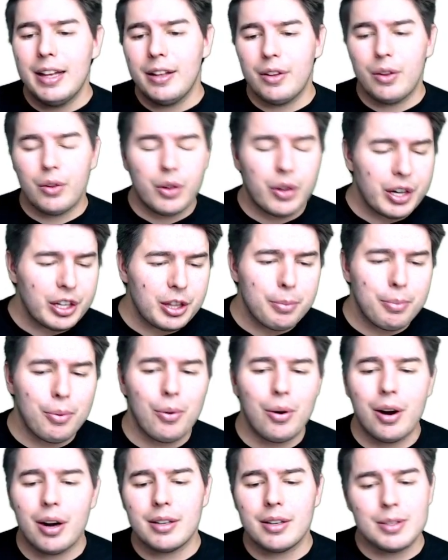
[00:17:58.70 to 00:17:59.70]
Clearing the
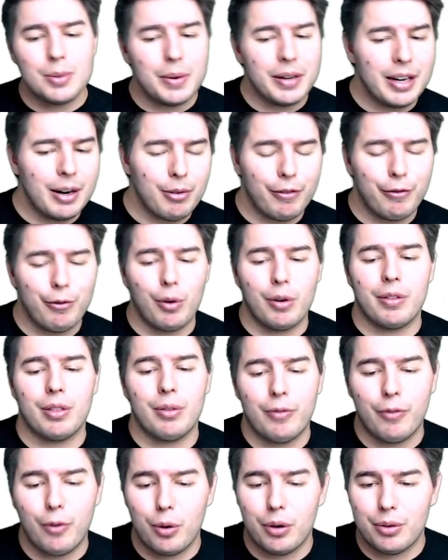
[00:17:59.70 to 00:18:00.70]
board, swinging in with 4
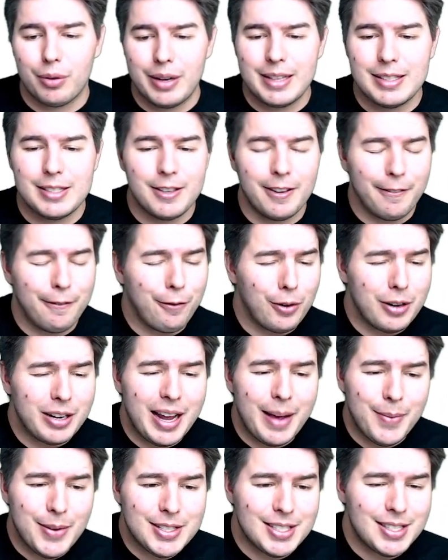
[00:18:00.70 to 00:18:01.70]
3s. 4
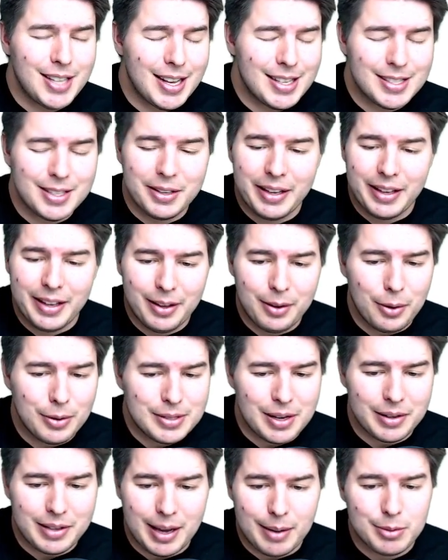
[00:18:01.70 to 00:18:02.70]
damage does close
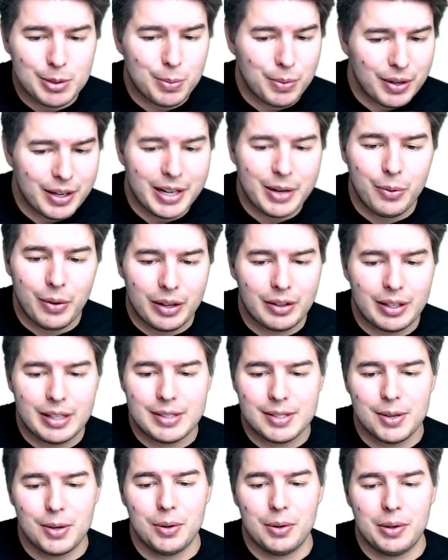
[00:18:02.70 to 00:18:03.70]
out games pretty quickly,
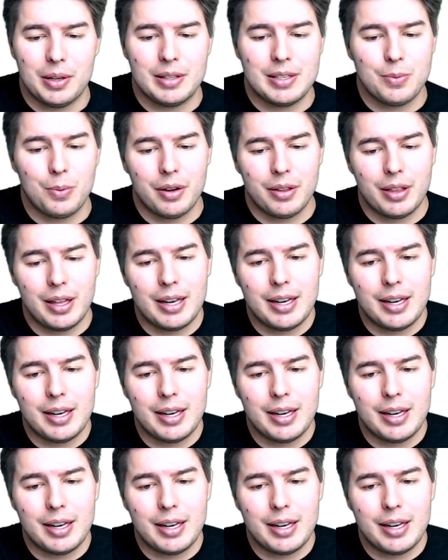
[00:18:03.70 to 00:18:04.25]
so it's worth it.